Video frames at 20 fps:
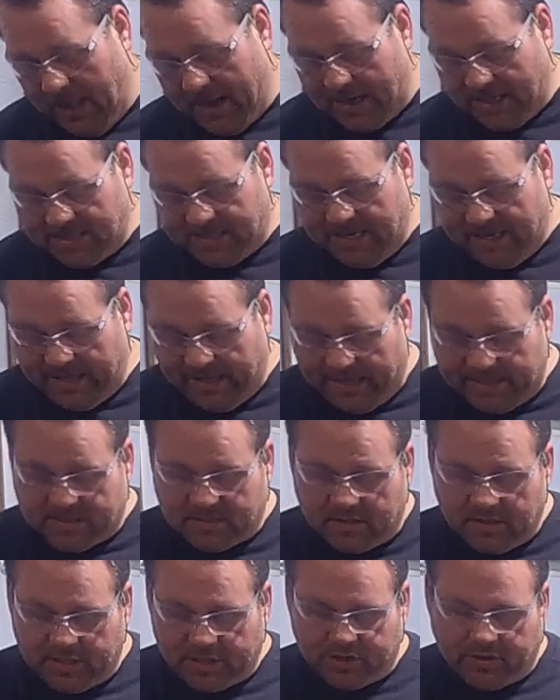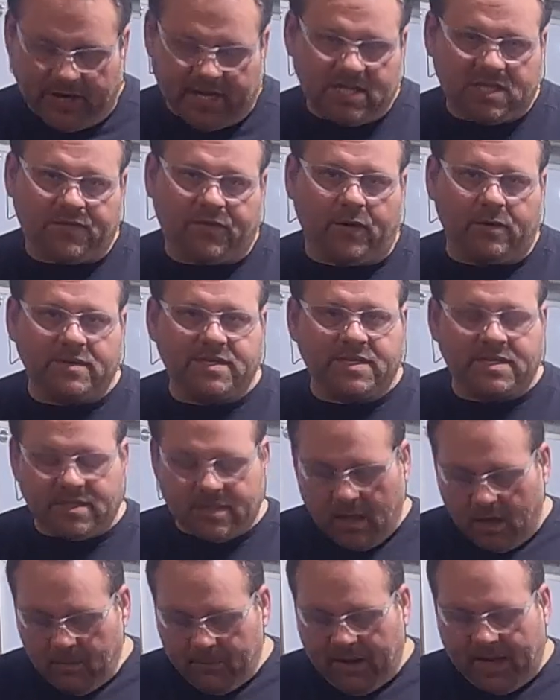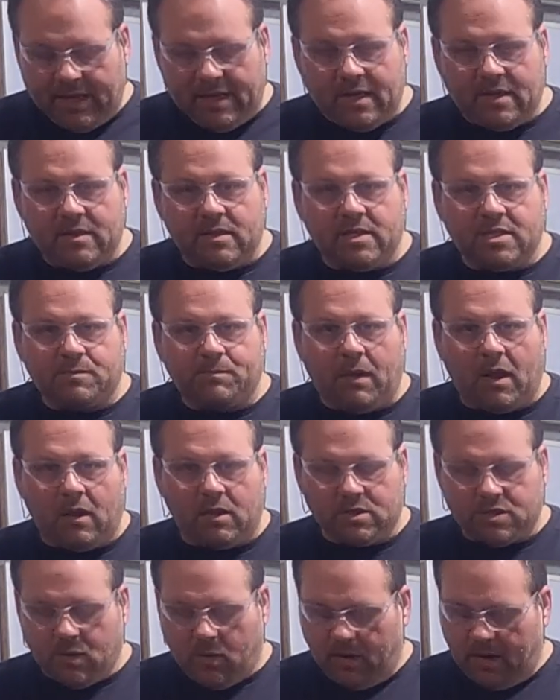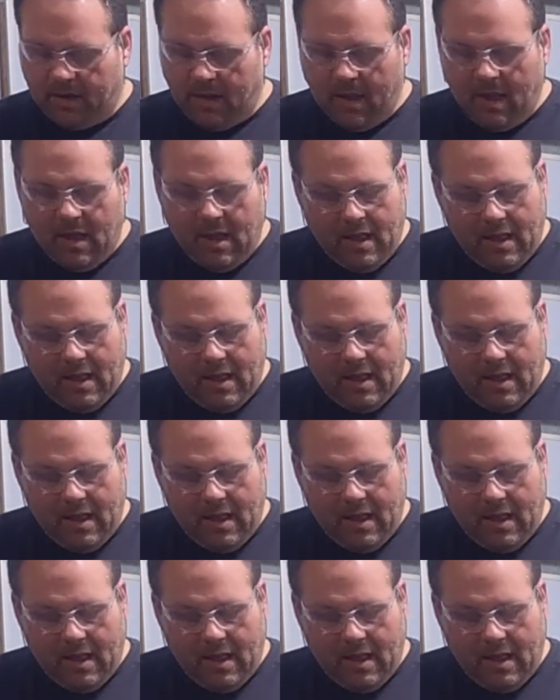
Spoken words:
like I said, it's going to transfer some heat into this ball joint,